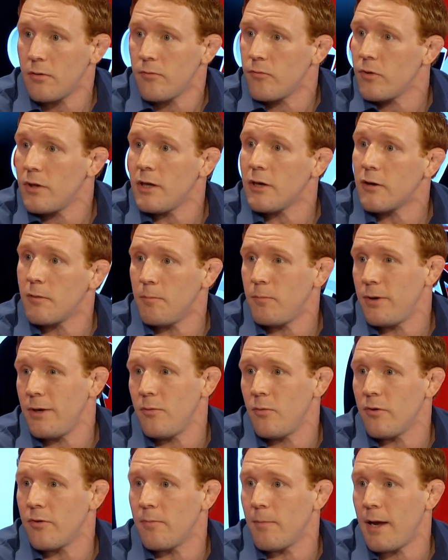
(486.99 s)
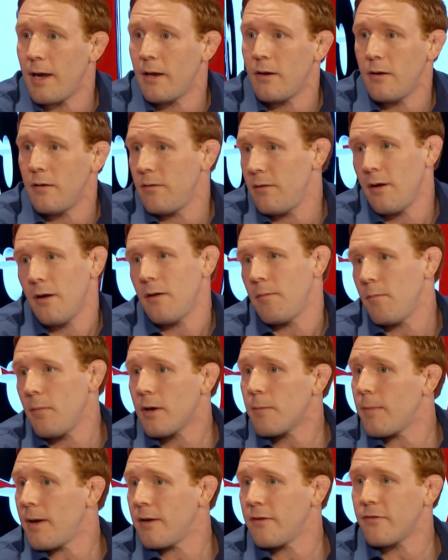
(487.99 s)
couldn't really compete with man. And uh,
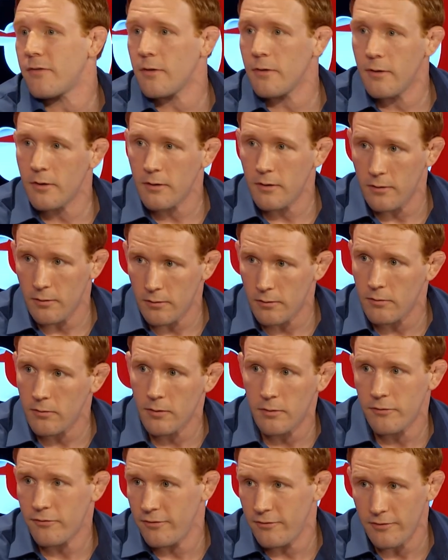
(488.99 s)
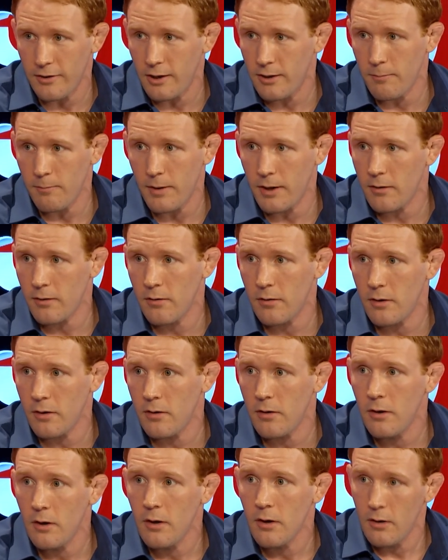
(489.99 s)
McMahon's still young in her career. She's getting better.
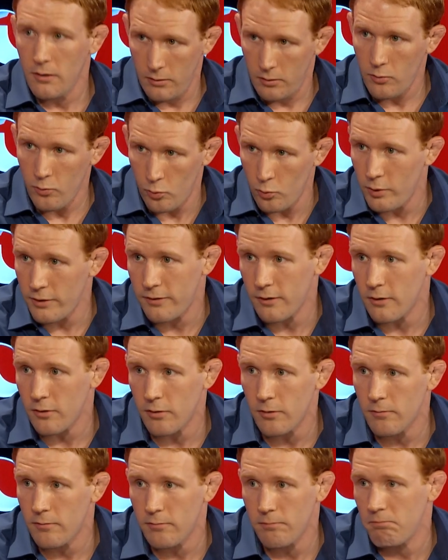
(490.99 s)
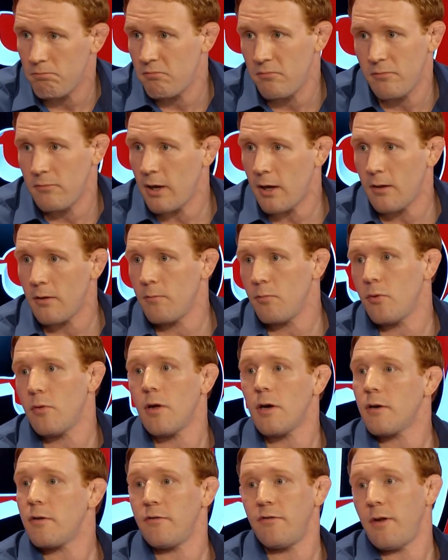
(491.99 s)
And with the current talent pool,
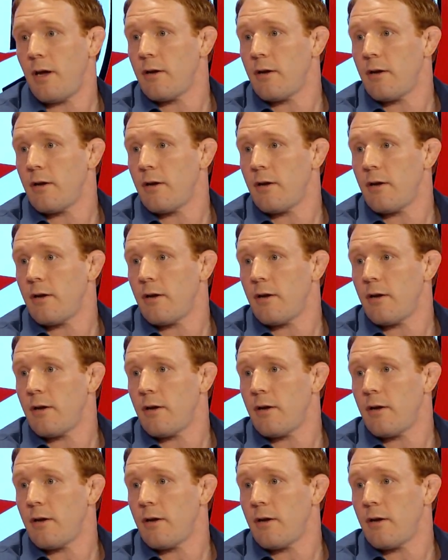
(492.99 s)
I could,